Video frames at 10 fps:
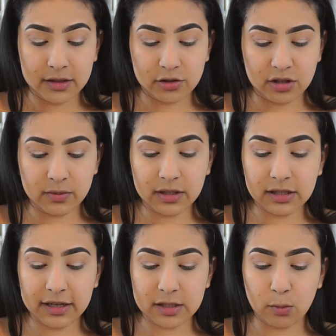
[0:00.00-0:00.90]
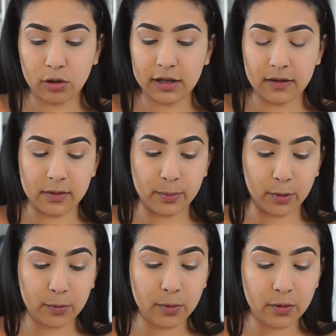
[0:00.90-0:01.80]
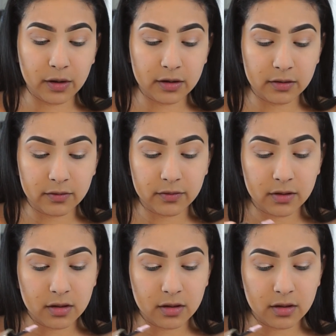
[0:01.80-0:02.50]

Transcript: So this one looks like it's more like of a purple kind of,